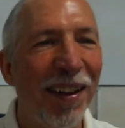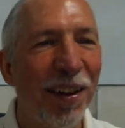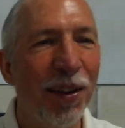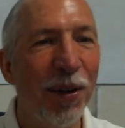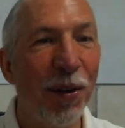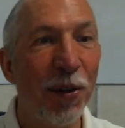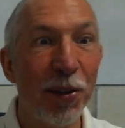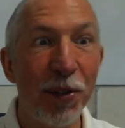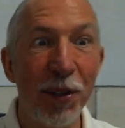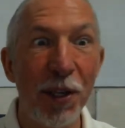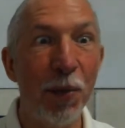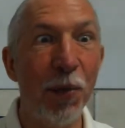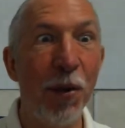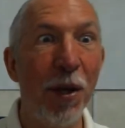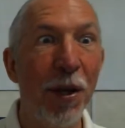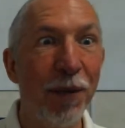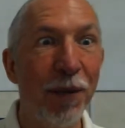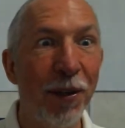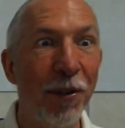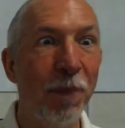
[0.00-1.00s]
you'll see
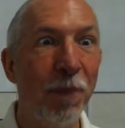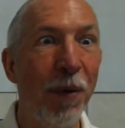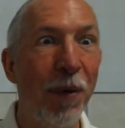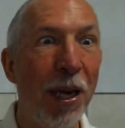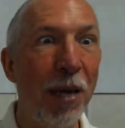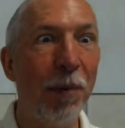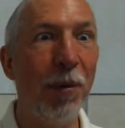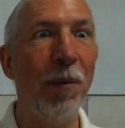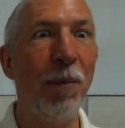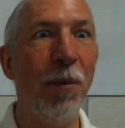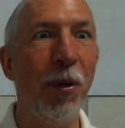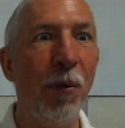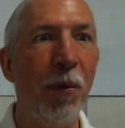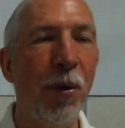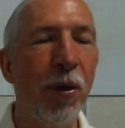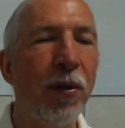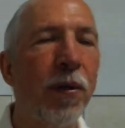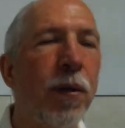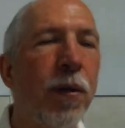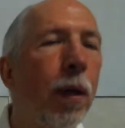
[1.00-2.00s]
one of us baby
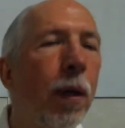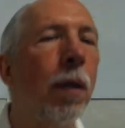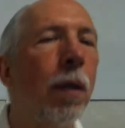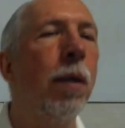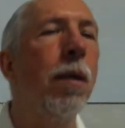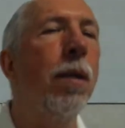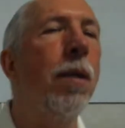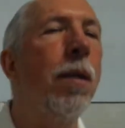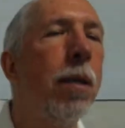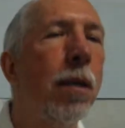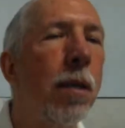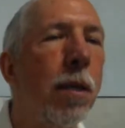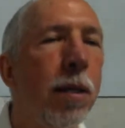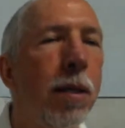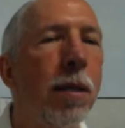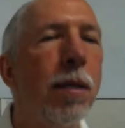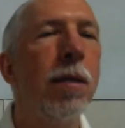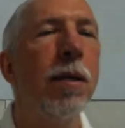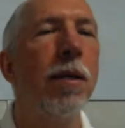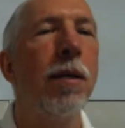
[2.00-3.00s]
boomers
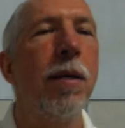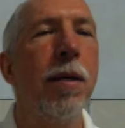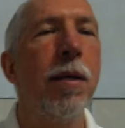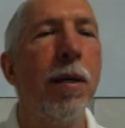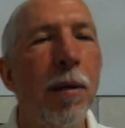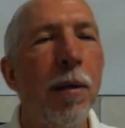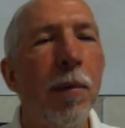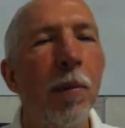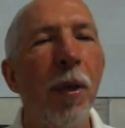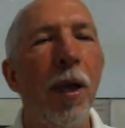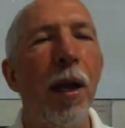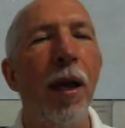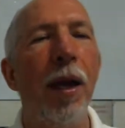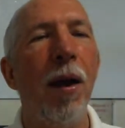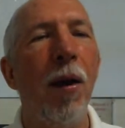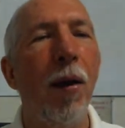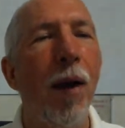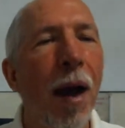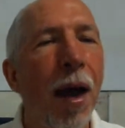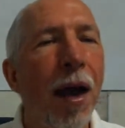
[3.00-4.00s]
playing
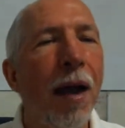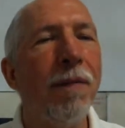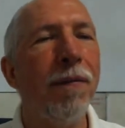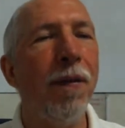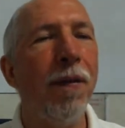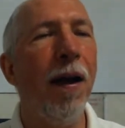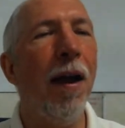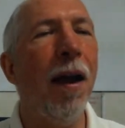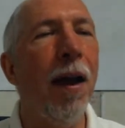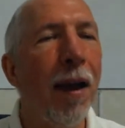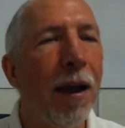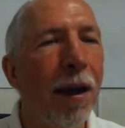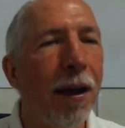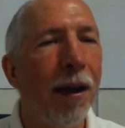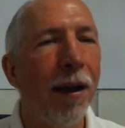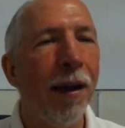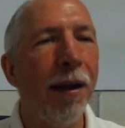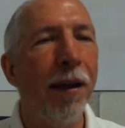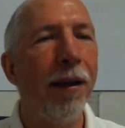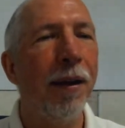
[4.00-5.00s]
our hi-fi,
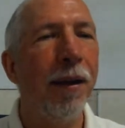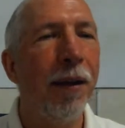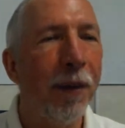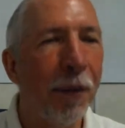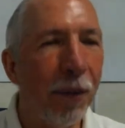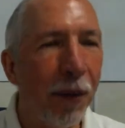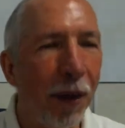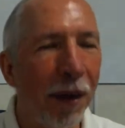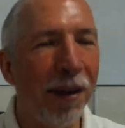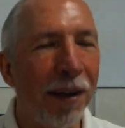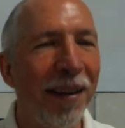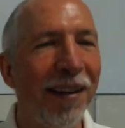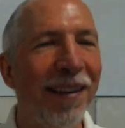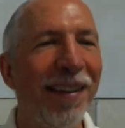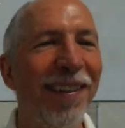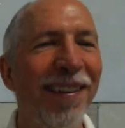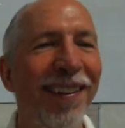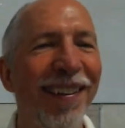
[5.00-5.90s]
right?